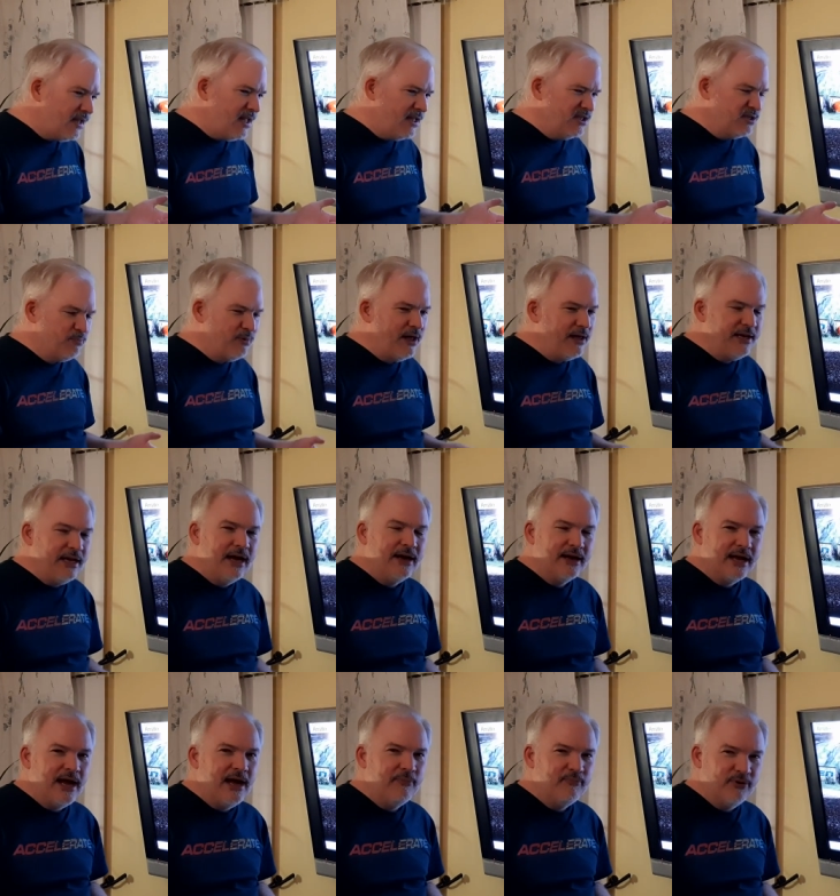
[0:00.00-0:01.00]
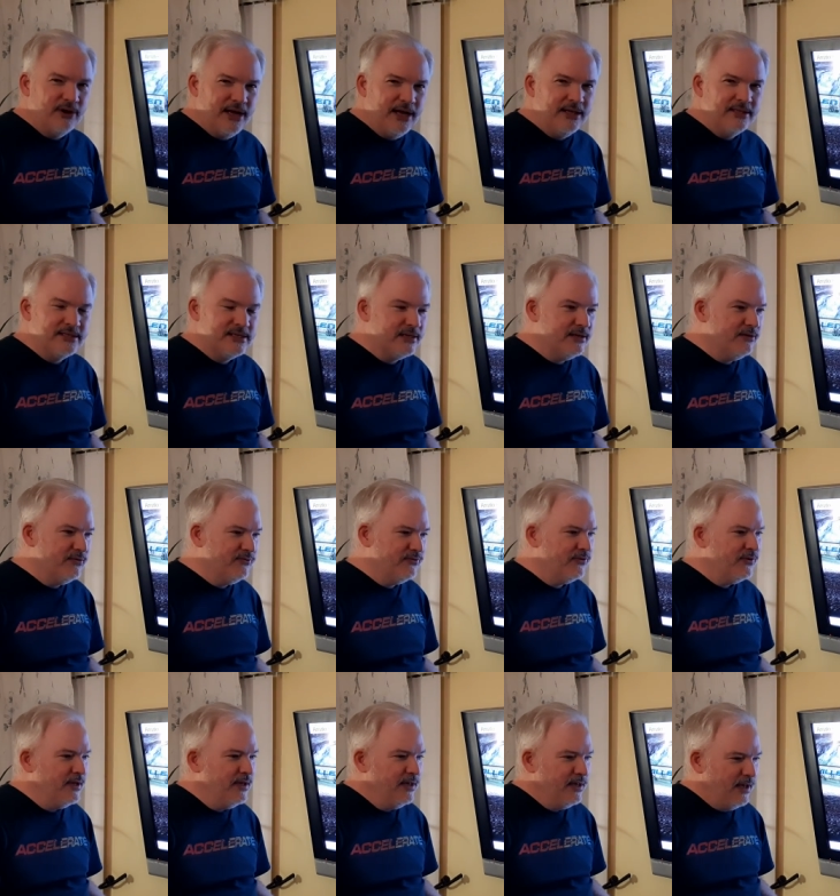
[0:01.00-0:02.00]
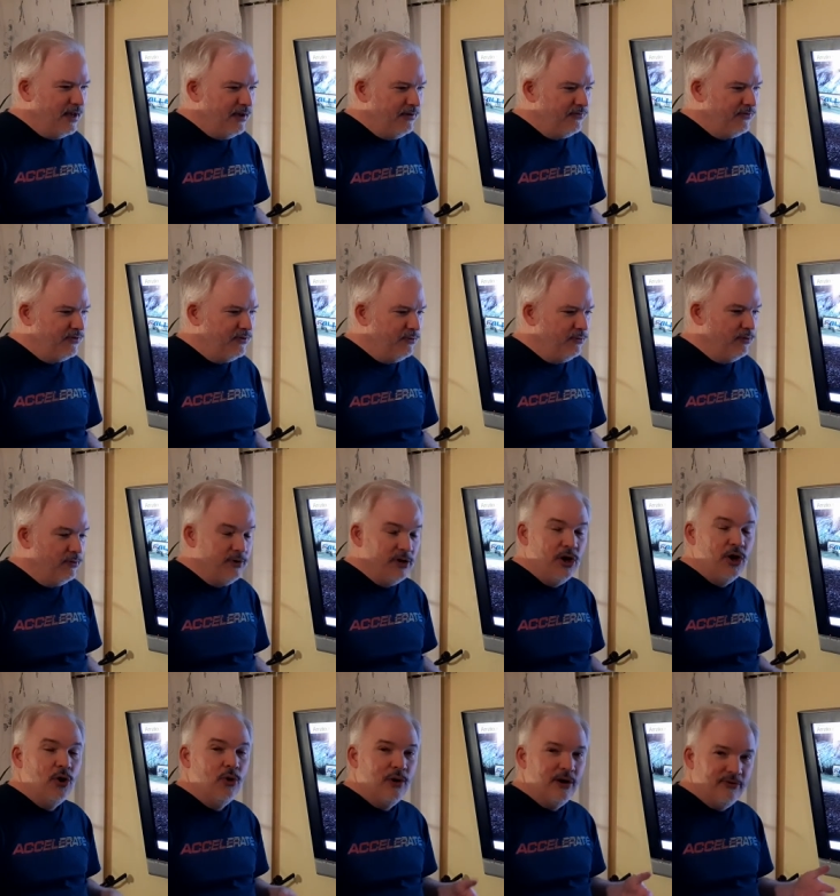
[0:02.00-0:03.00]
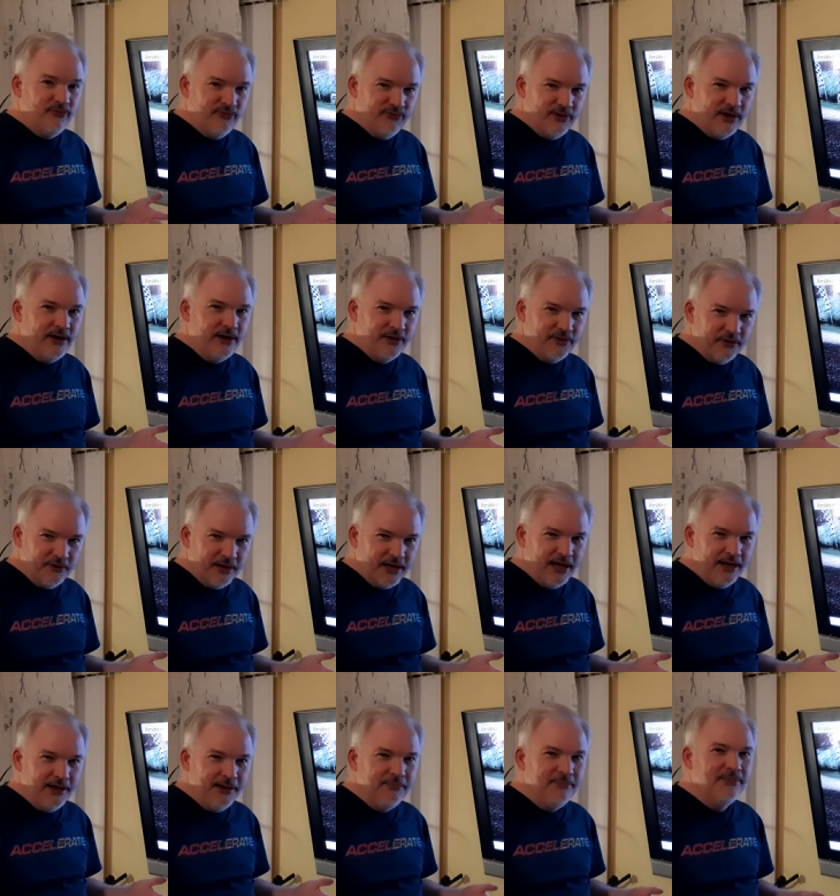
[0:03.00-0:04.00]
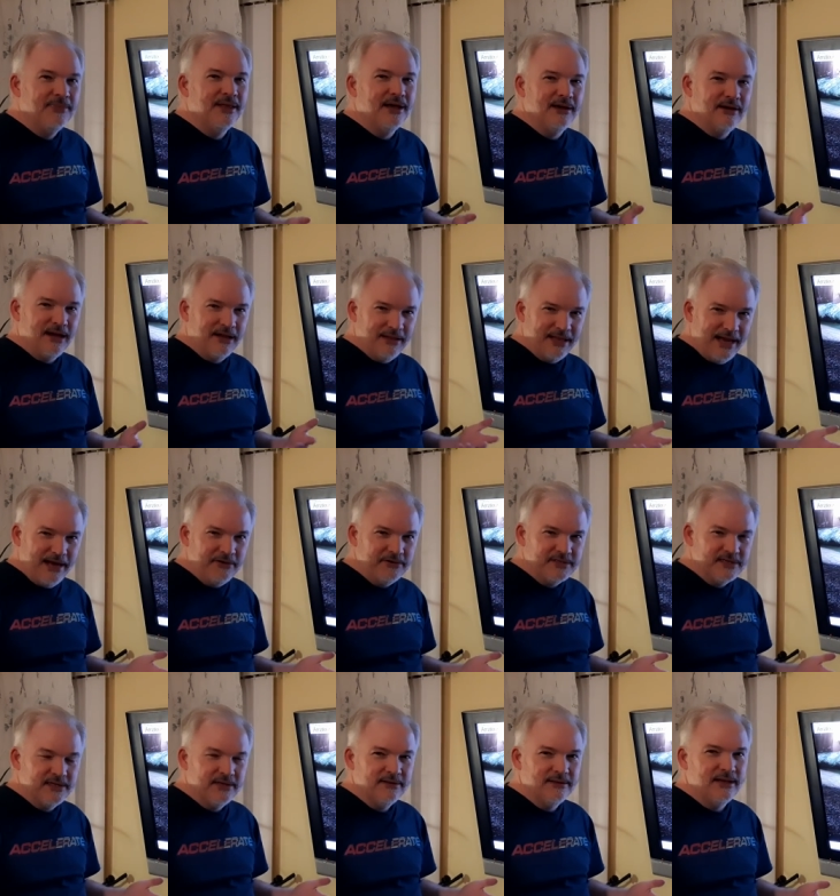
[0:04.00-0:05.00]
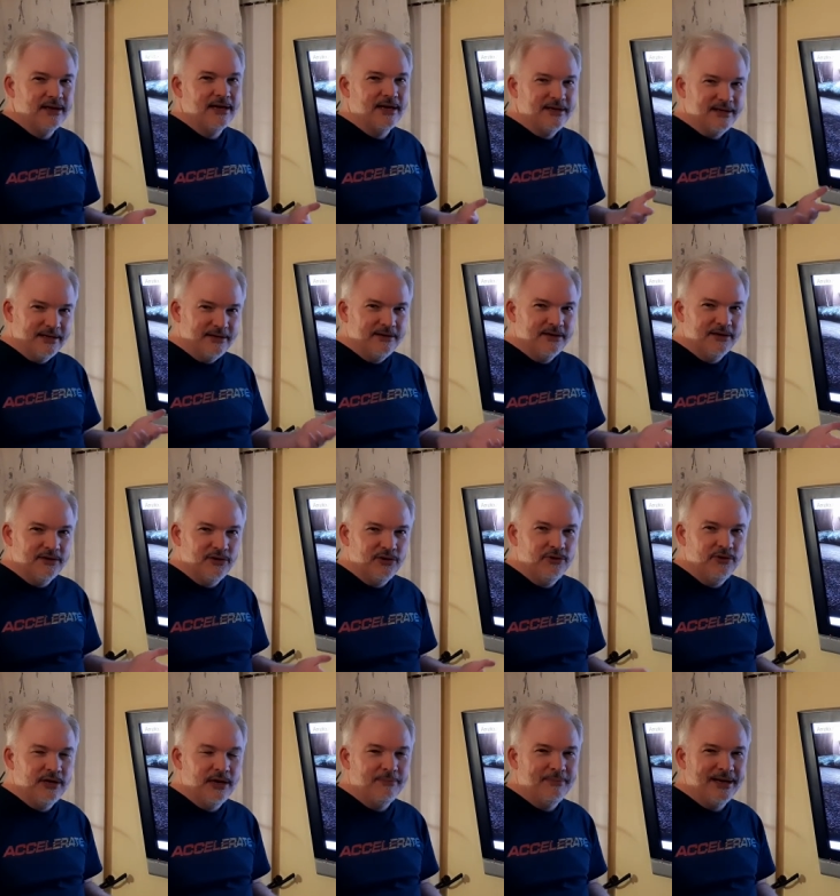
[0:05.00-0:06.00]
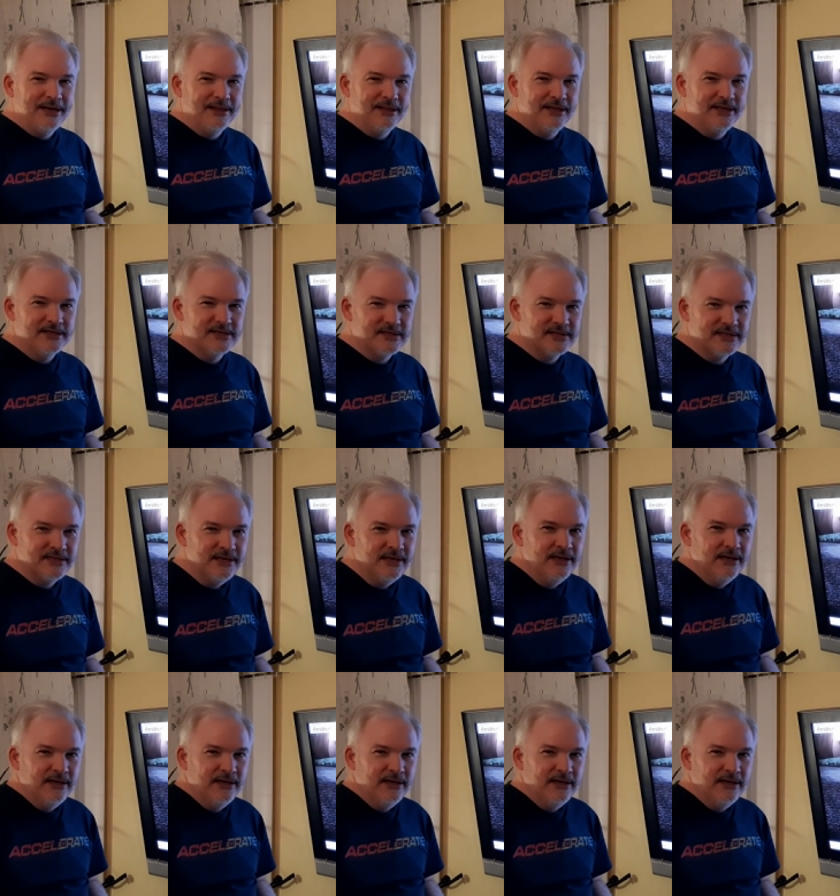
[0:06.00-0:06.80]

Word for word: it's probably not comprehensive. If you know of another game that allows it that I didn't include on my list,